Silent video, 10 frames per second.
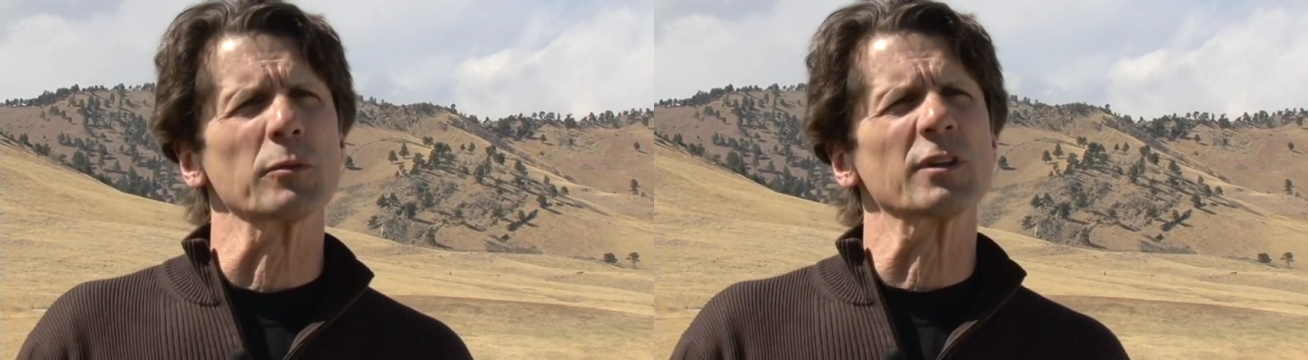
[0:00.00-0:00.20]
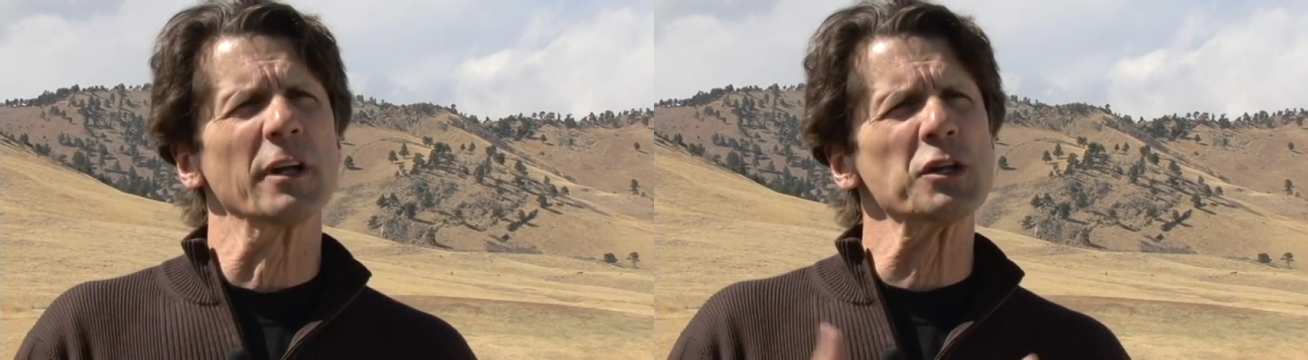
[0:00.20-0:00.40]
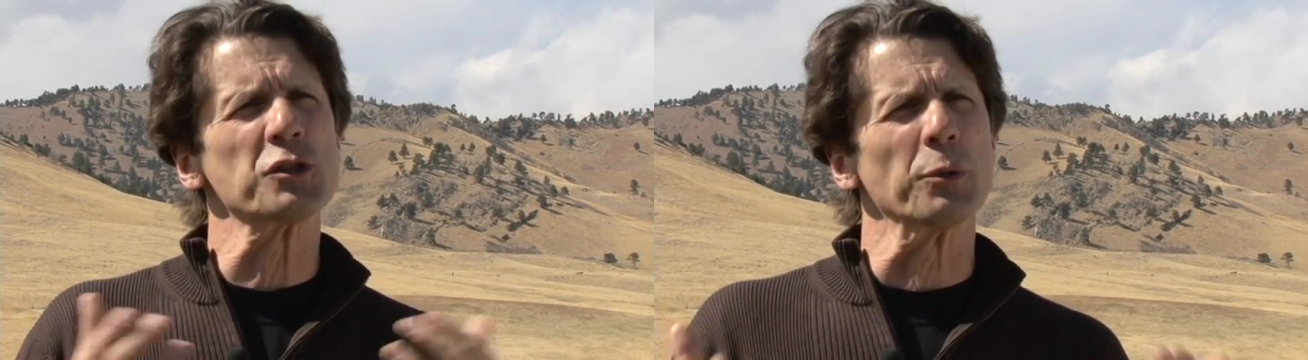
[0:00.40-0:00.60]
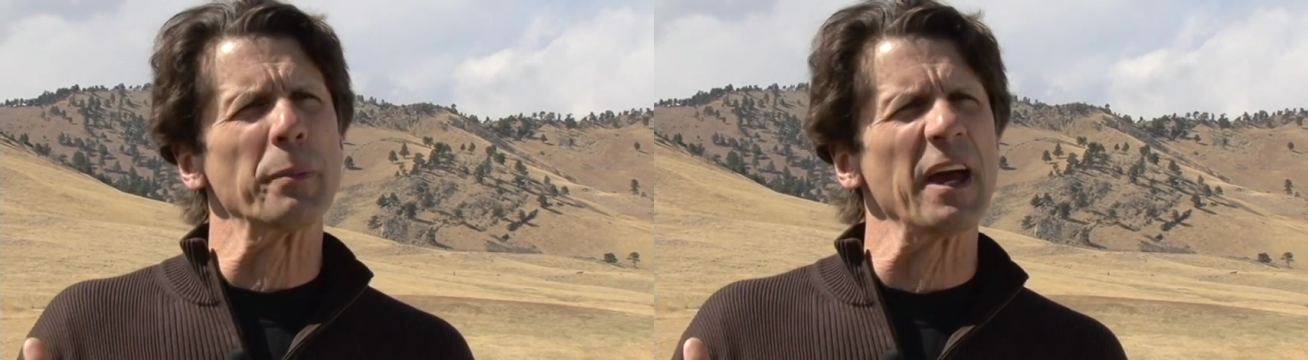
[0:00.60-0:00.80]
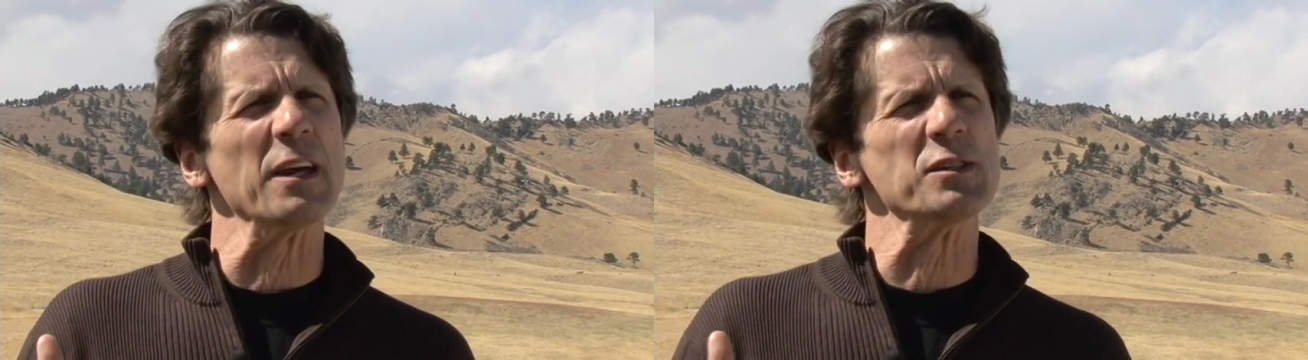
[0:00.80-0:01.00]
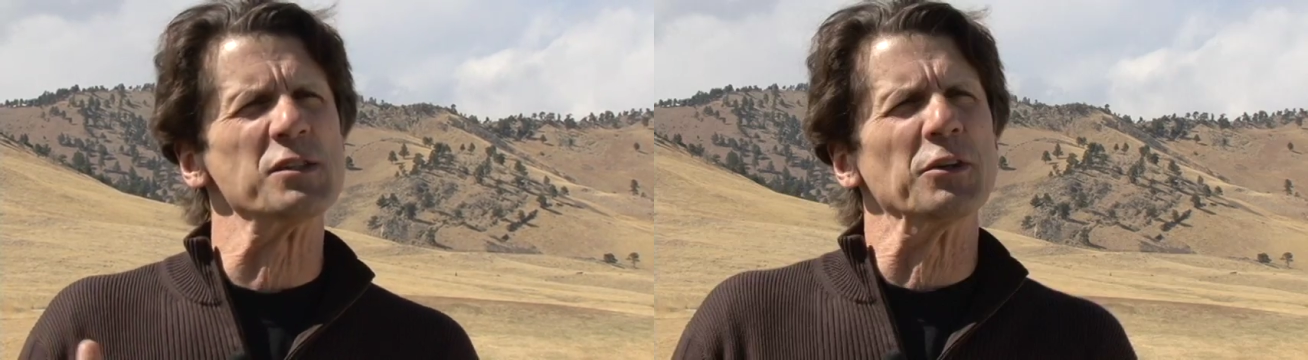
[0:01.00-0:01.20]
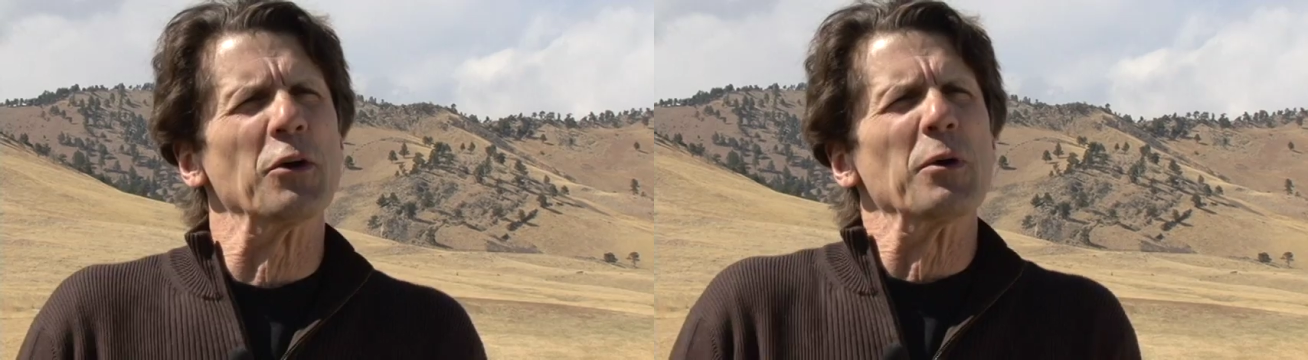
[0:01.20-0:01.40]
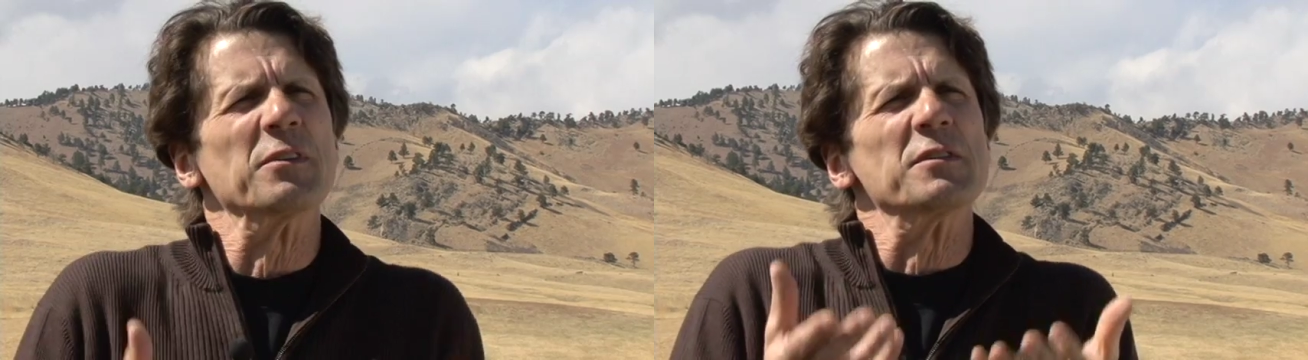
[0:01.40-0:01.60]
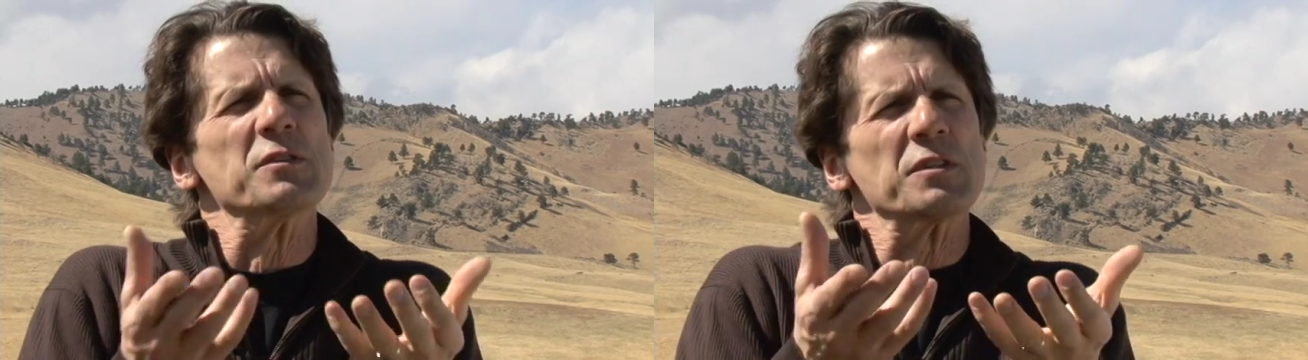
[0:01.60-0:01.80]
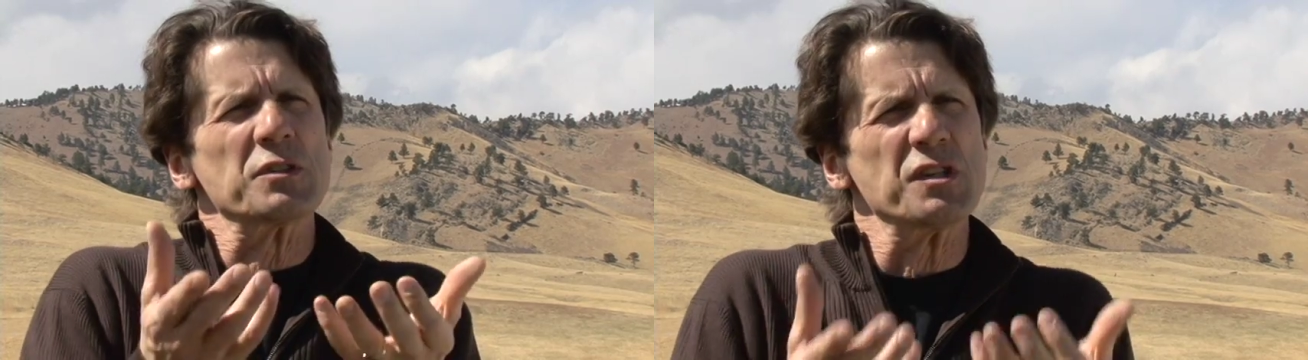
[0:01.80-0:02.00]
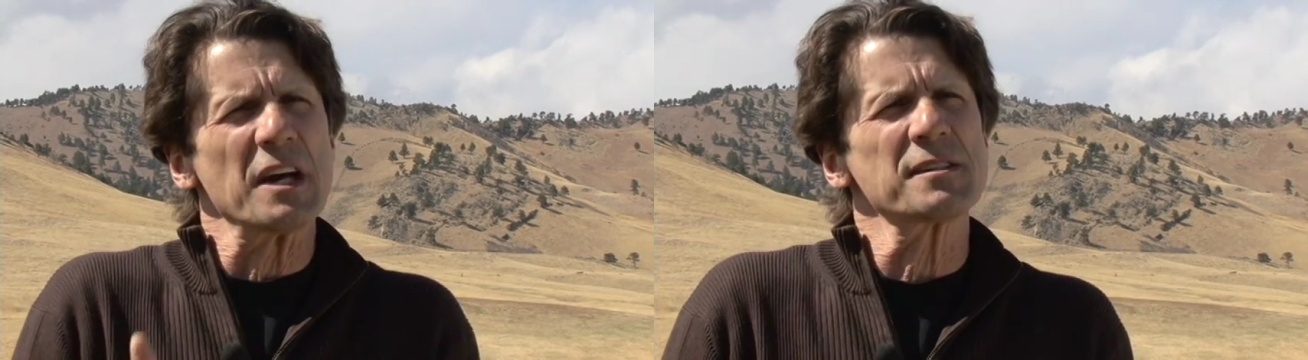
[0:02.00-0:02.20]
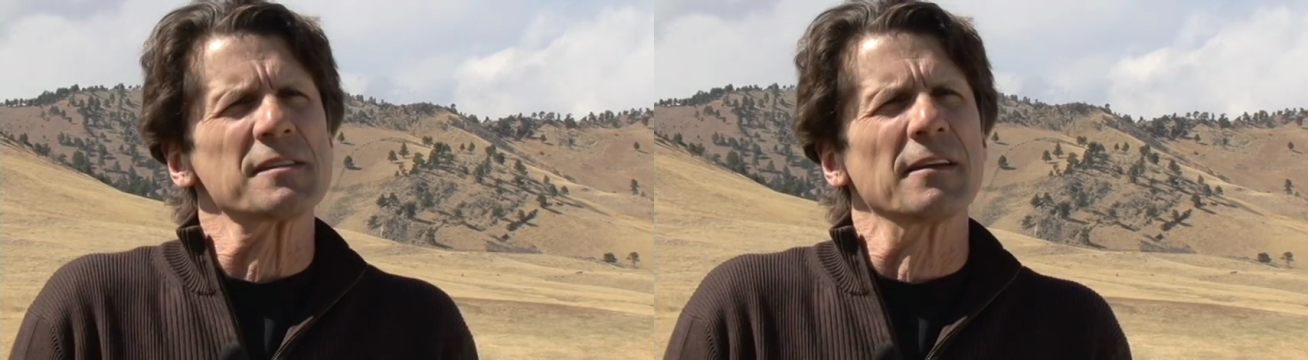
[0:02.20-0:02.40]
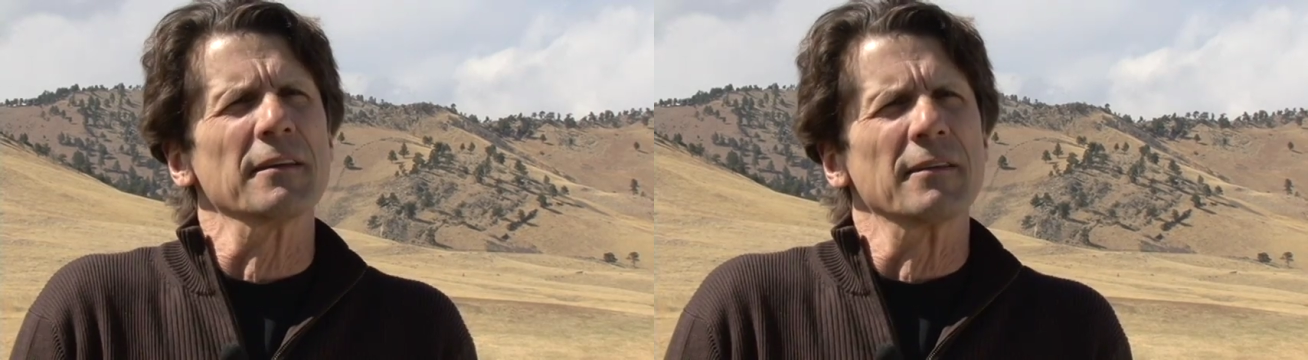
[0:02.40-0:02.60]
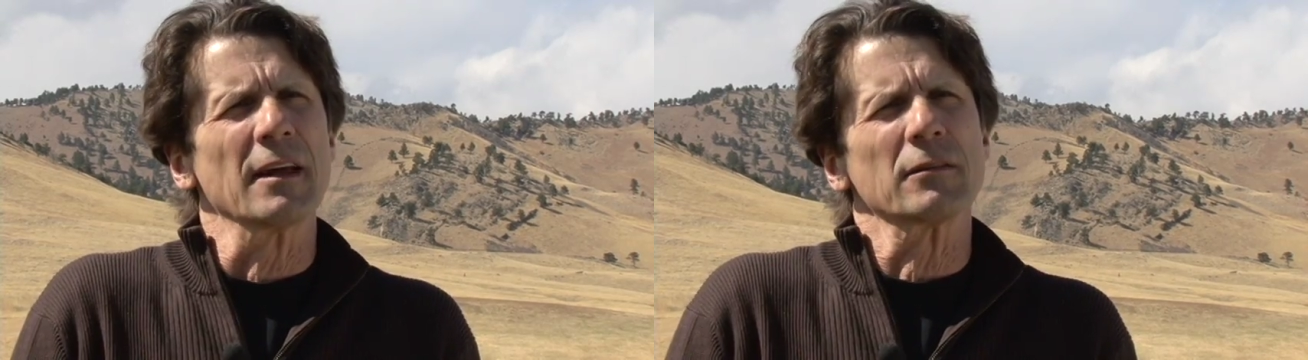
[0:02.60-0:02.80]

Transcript: glacial pace, you know, to suggest that